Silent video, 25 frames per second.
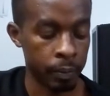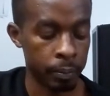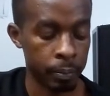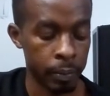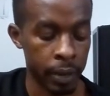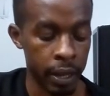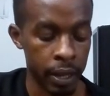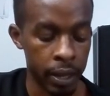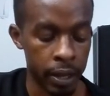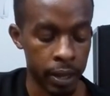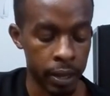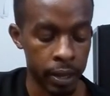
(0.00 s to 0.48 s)

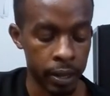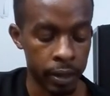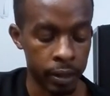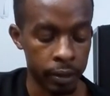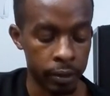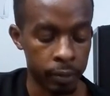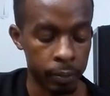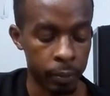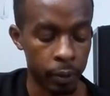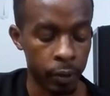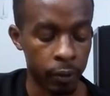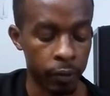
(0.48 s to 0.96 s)

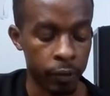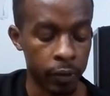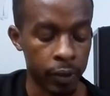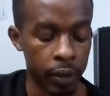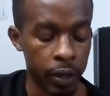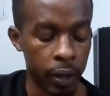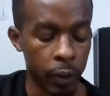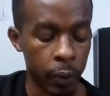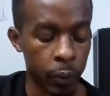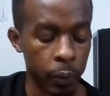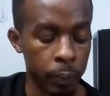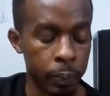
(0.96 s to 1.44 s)
my small
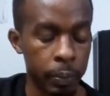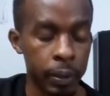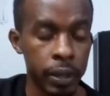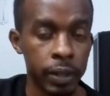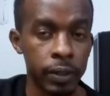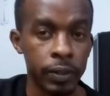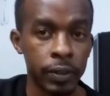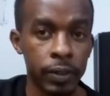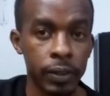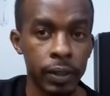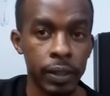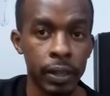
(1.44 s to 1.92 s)
finger will
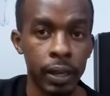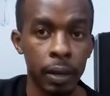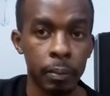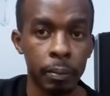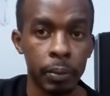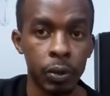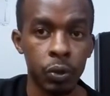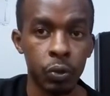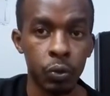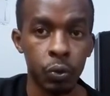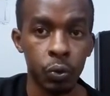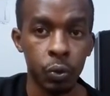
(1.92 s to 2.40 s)
play string
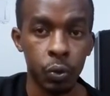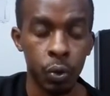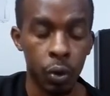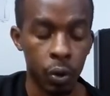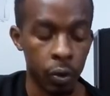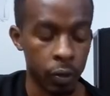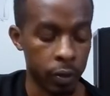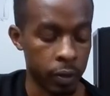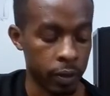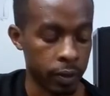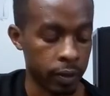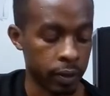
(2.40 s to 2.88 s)
number
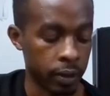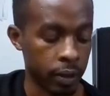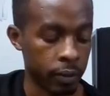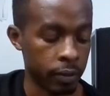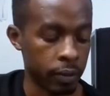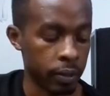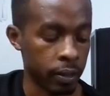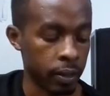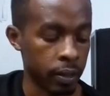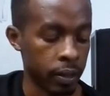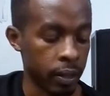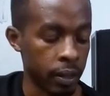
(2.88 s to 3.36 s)
2 on the
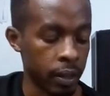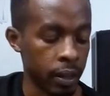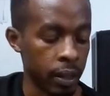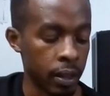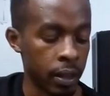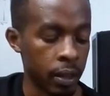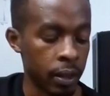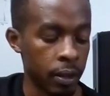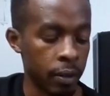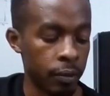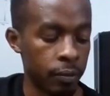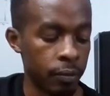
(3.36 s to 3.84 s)
7th
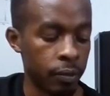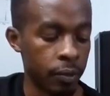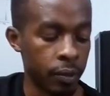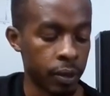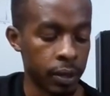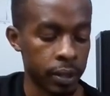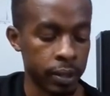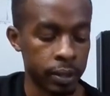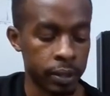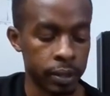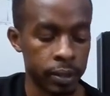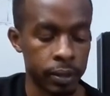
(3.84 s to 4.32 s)

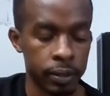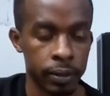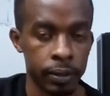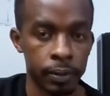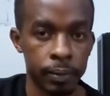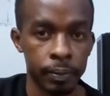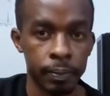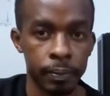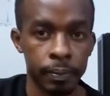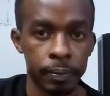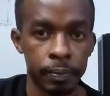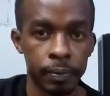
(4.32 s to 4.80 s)
fret.
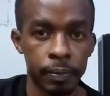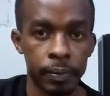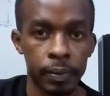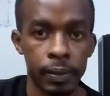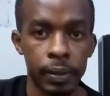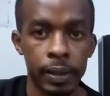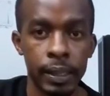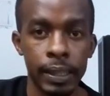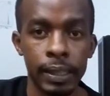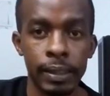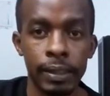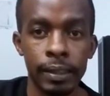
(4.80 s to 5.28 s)

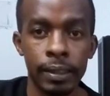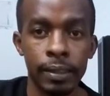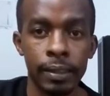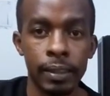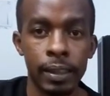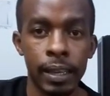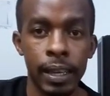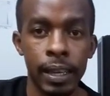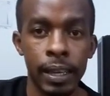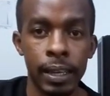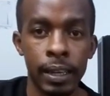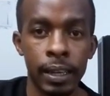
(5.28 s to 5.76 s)
This
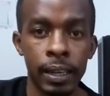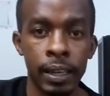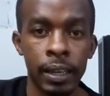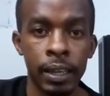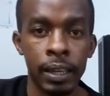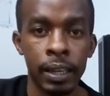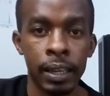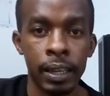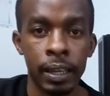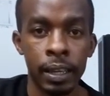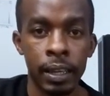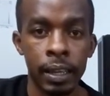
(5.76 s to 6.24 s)

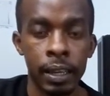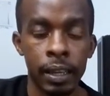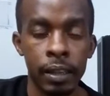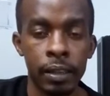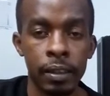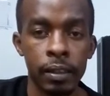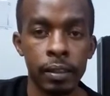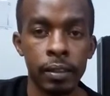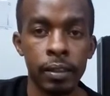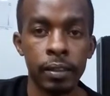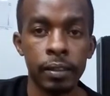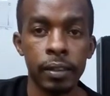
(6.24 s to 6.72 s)

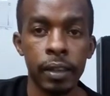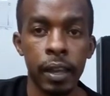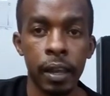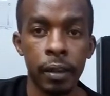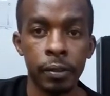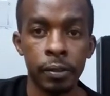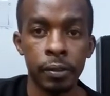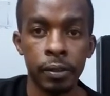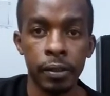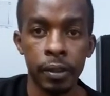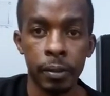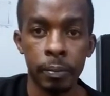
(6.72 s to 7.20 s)
is
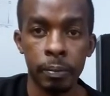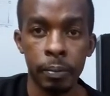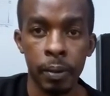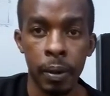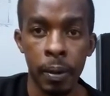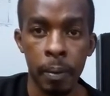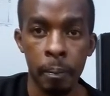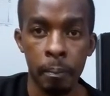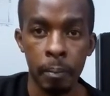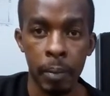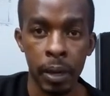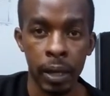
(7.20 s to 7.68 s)
F sharp
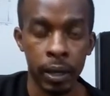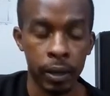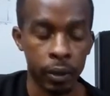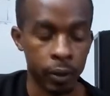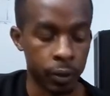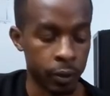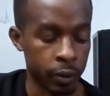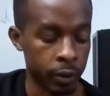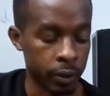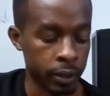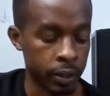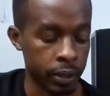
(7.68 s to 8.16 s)

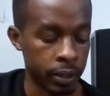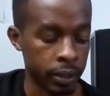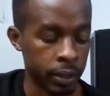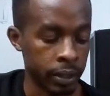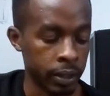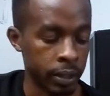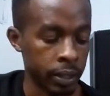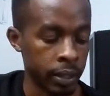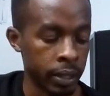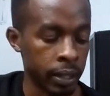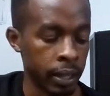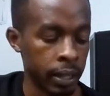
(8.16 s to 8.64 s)
minor chord.
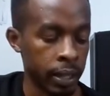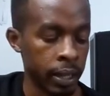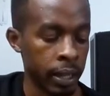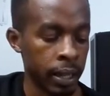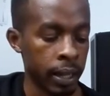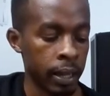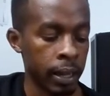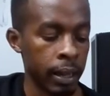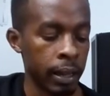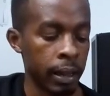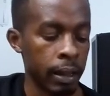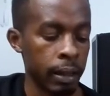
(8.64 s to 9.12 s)

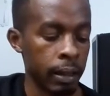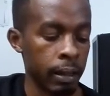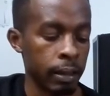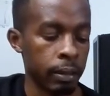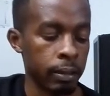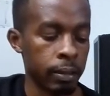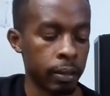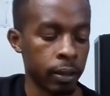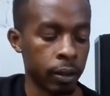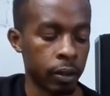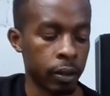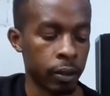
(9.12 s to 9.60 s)

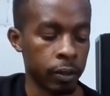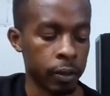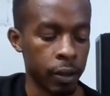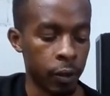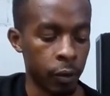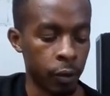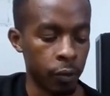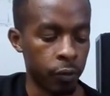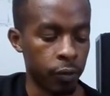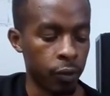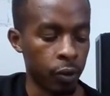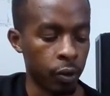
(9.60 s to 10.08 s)
The chord
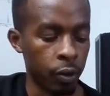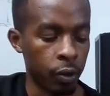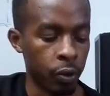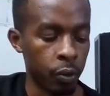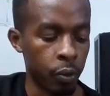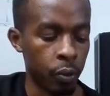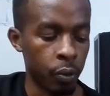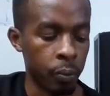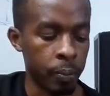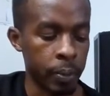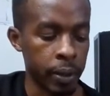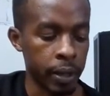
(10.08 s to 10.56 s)
that will
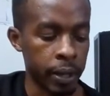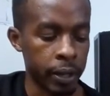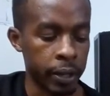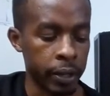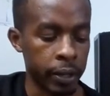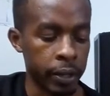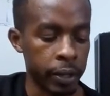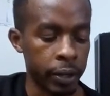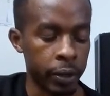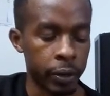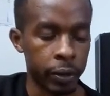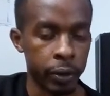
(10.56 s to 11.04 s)
follow will be a
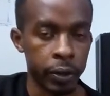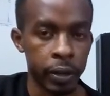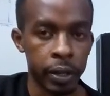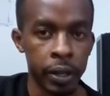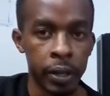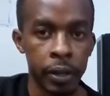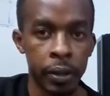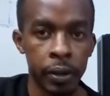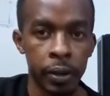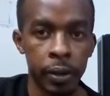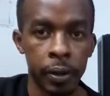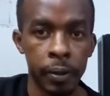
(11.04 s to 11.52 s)
D chord
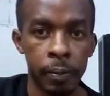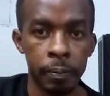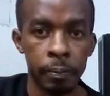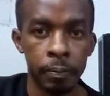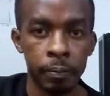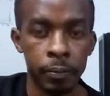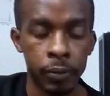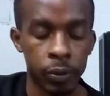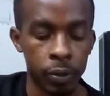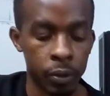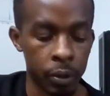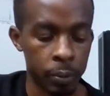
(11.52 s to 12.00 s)
here.
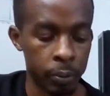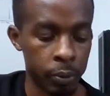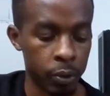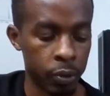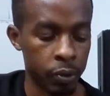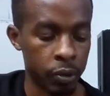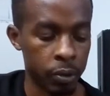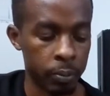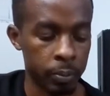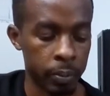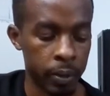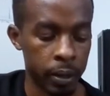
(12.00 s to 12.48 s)
So
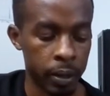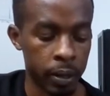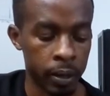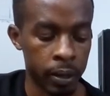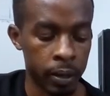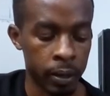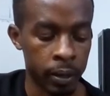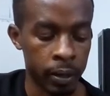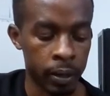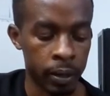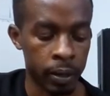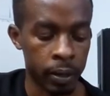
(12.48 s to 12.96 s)

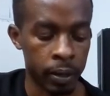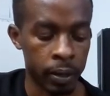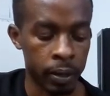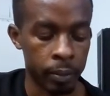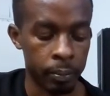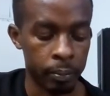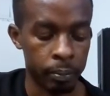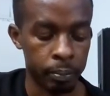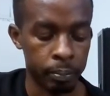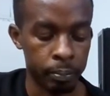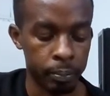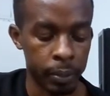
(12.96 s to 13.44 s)

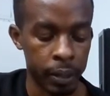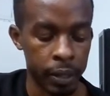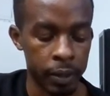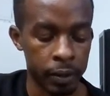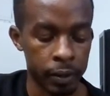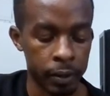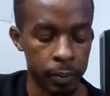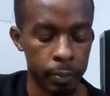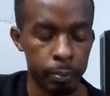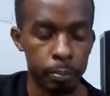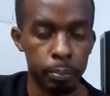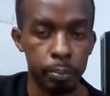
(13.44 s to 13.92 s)
I'm
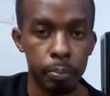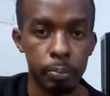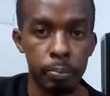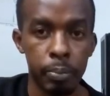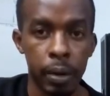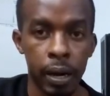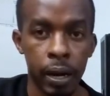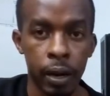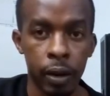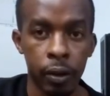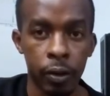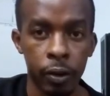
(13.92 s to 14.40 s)
playing the
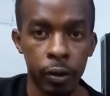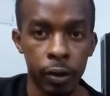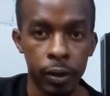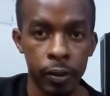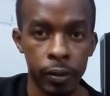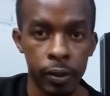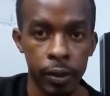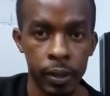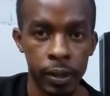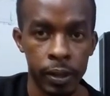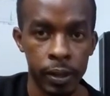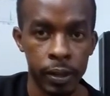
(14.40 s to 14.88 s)
bar
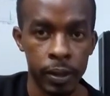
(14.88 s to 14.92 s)
chord.